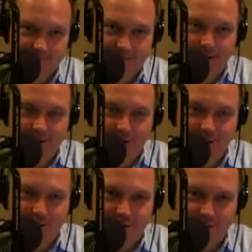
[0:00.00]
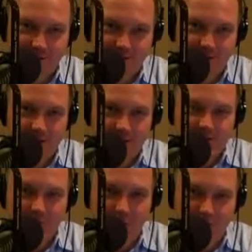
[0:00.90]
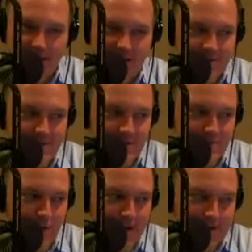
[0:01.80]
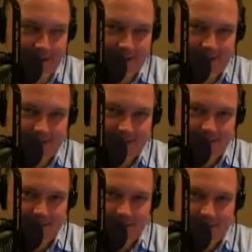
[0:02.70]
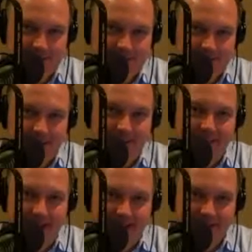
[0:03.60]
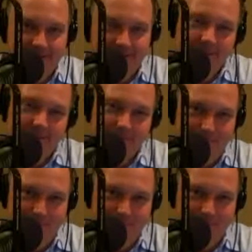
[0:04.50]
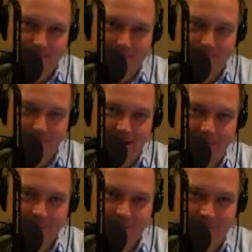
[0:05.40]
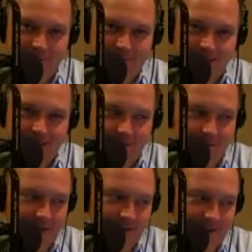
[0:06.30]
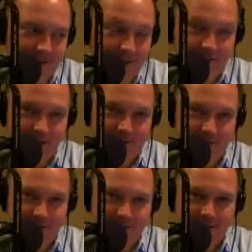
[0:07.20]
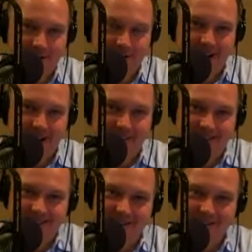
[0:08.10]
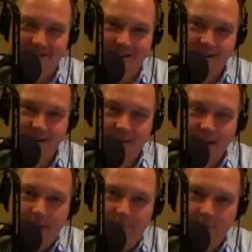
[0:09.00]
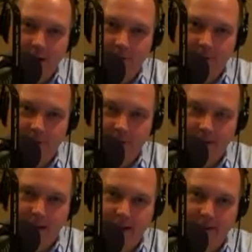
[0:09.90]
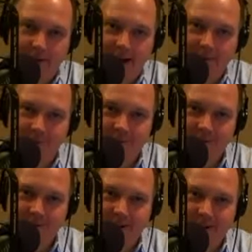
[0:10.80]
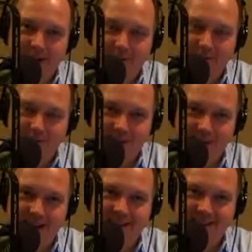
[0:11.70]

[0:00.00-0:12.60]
Not only is she a nurse smoking, she's pregnant. And then one of the people in the waiting room said to her, they saw she had cigarettes in her hand, and they said to her, "Hey, would you have one of those that I could have?" And you know what she said?